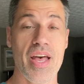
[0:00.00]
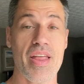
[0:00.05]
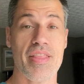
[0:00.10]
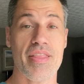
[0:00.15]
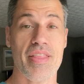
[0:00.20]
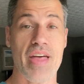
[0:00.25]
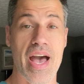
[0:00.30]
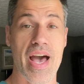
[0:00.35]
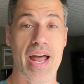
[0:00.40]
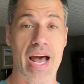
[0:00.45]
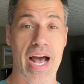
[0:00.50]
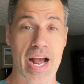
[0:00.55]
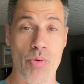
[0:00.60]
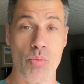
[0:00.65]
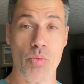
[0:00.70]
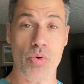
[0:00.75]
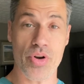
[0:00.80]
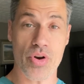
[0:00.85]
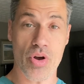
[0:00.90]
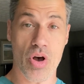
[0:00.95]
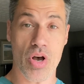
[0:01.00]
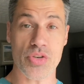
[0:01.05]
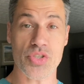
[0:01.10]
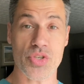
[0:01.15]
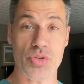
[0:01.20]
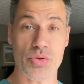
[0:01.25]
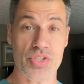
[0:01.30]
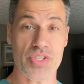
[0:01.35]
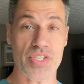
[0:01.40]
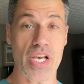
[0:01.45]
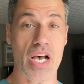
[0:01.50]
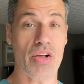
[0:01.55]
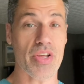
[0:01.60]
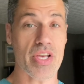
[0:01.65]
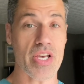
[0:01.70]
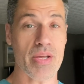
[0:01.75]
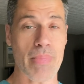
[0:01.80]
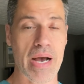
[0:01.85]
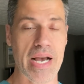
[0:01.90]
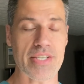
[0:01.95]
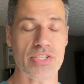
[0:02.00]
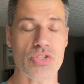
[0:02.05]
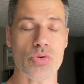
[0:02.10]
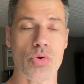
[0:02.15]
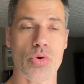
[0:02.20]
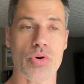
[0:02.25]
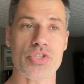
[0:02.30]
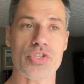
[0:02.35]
that I wouldn't also sell in my store.